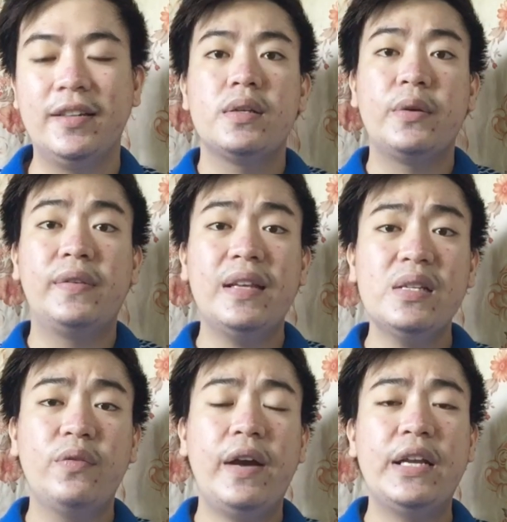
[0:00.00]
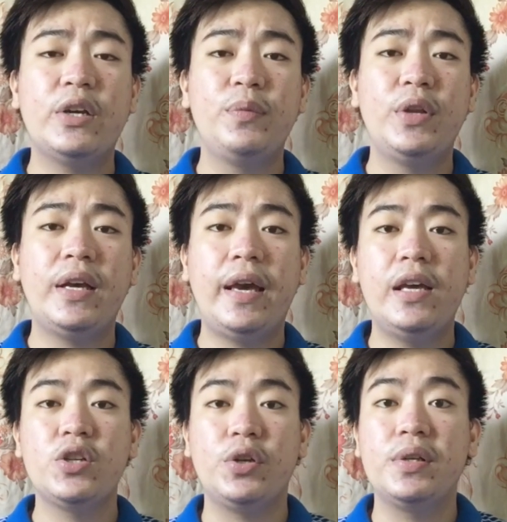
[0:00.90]
So this vine
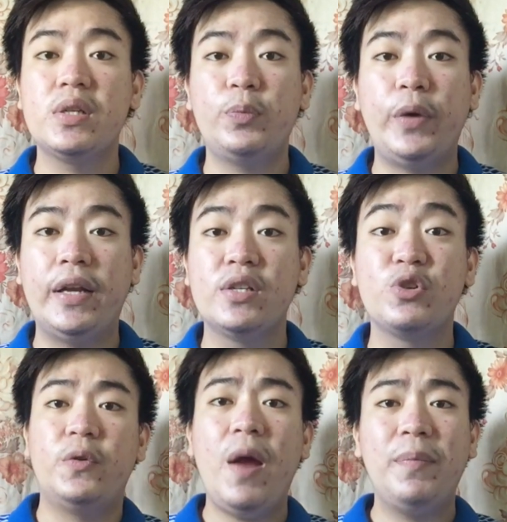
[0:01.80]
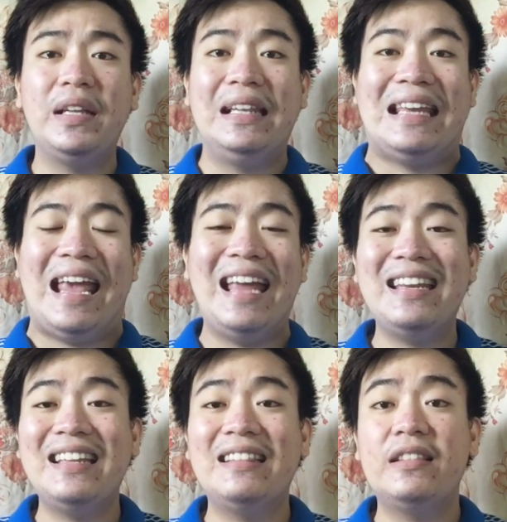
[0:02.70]
communication spreads rapidly
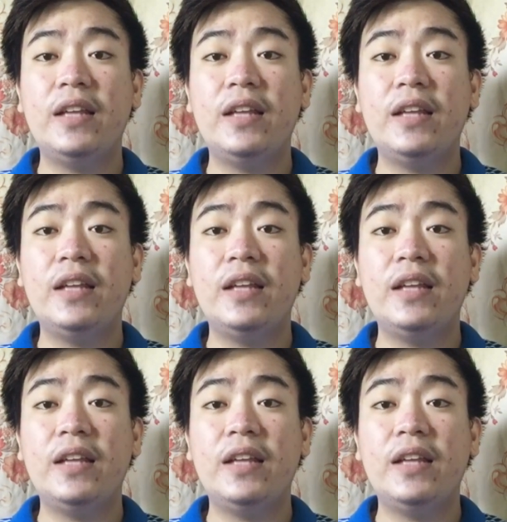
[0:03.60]
and it